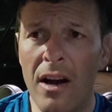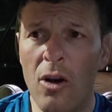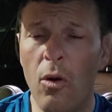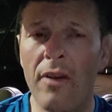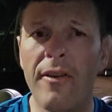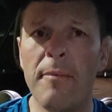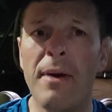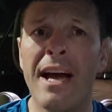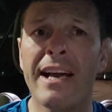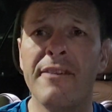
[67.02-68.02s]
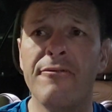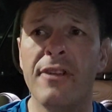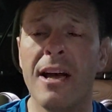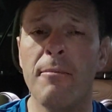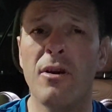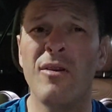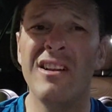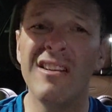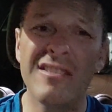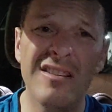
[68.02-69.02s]
qualified back at Flamborough. He
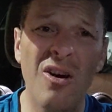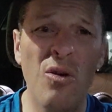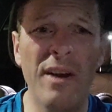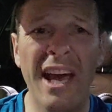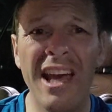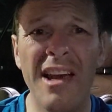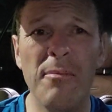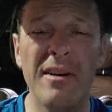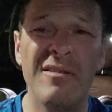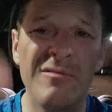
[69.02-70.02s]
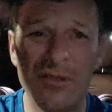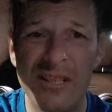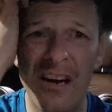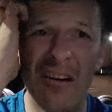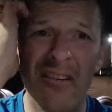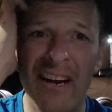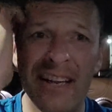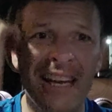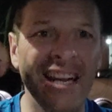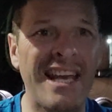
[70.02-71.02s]
looked okay, but was he all right?
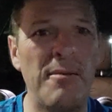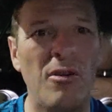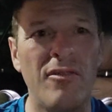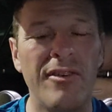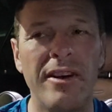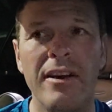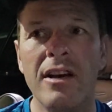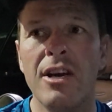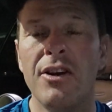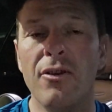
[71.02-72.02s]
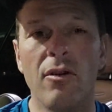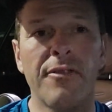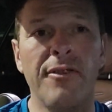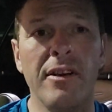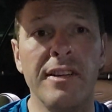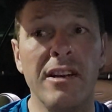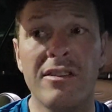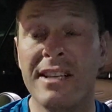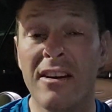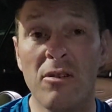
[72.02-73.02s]
Then he came over to Northfield. He
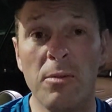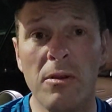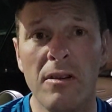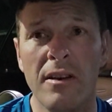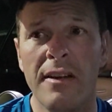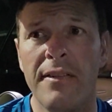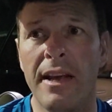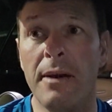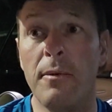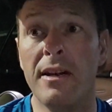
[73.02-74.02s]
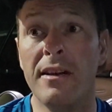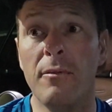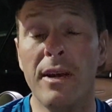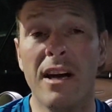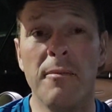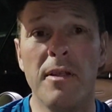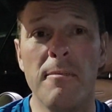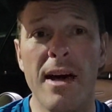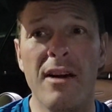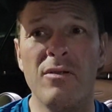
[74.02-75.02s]
looked terrible. Then he went, we got him to the
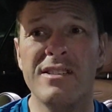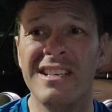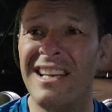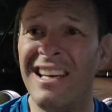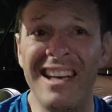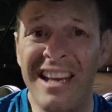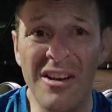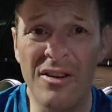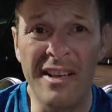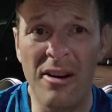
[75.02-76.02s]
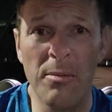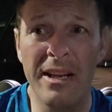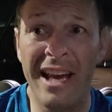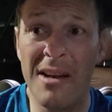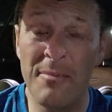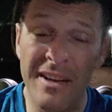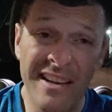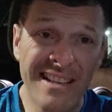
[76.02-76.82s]
Meadows, and he looked terrible again, but